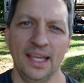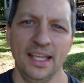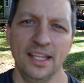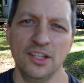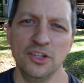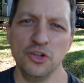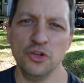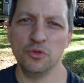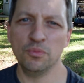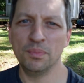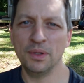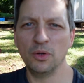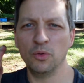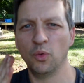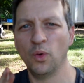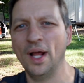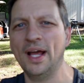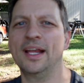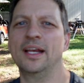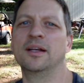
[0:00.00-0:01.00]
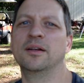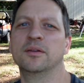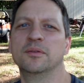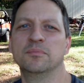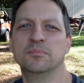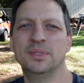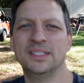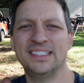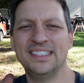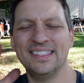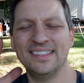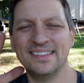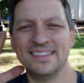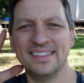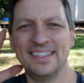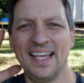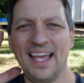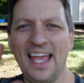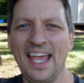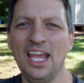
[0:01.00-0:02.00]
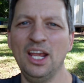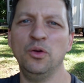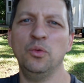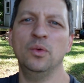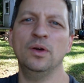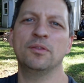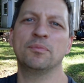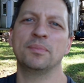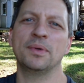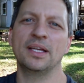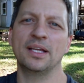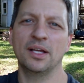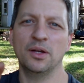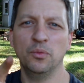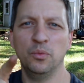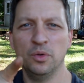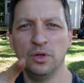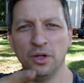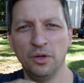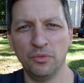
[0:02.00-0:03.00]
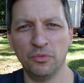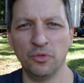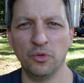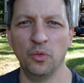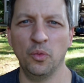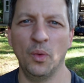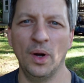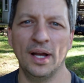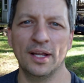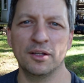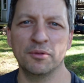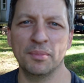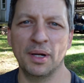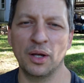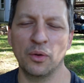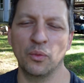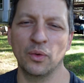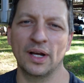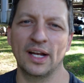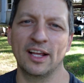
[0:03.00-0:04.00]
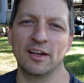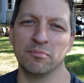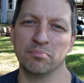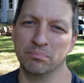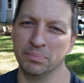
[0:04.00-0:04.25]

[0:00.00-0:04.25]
And you'd be right. But just hang with me and we'll go through why you might want to have